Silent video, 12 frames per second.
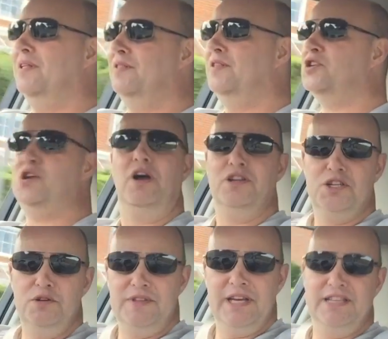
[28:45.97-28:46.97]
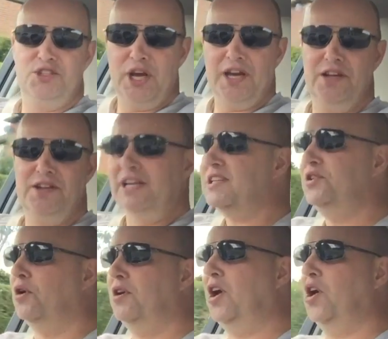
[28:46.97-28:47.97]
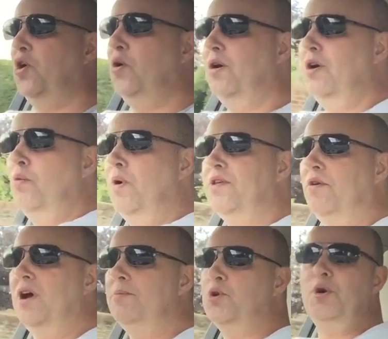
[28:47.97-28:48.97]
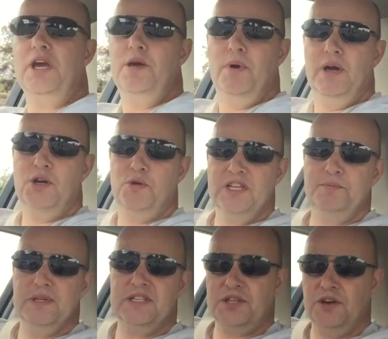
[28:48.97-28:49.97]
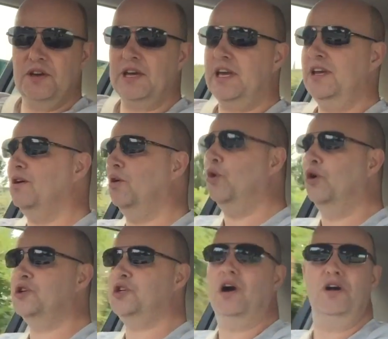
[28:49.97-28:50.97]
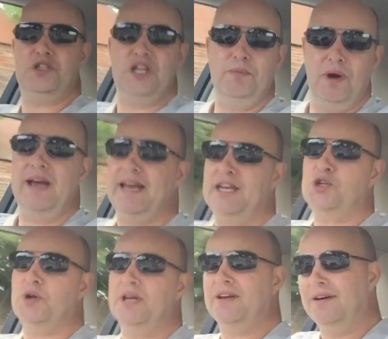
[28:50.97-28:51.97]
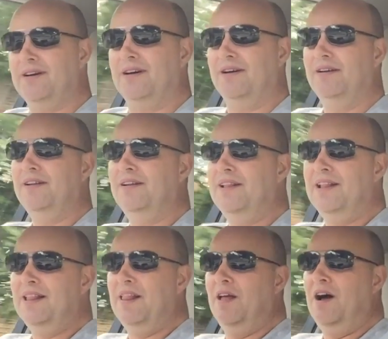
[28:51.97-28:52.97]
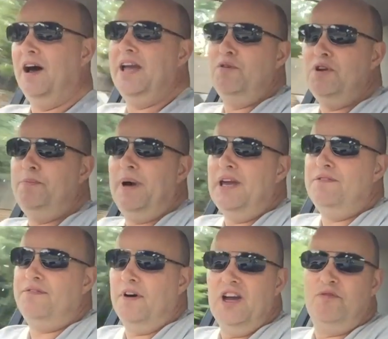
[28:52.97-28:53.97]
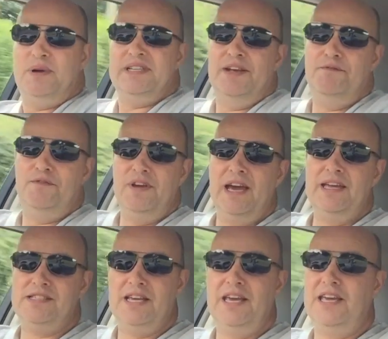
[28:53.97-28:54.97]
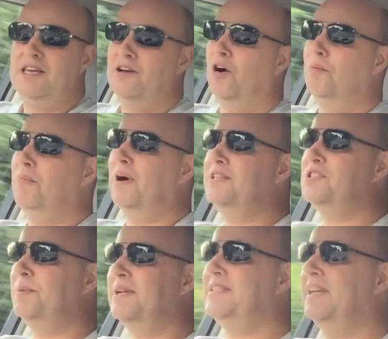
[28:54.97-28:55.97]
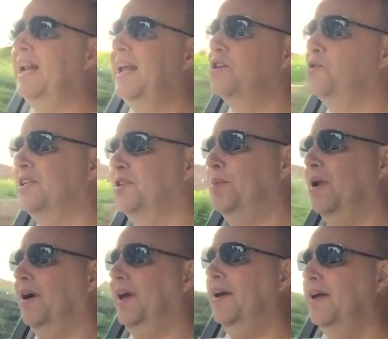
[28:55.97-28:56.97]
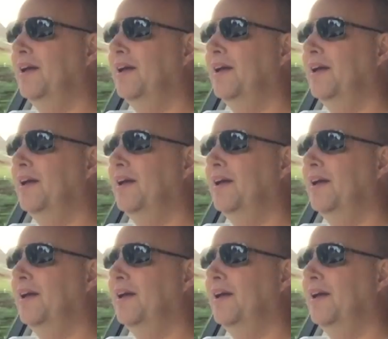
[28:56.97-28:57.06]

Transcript: The Chancellor of the Exchequer does not know whether I'm cooking my Christmas turkey or charging my electric car. I only pay 5% VAT on my domestic electric supply.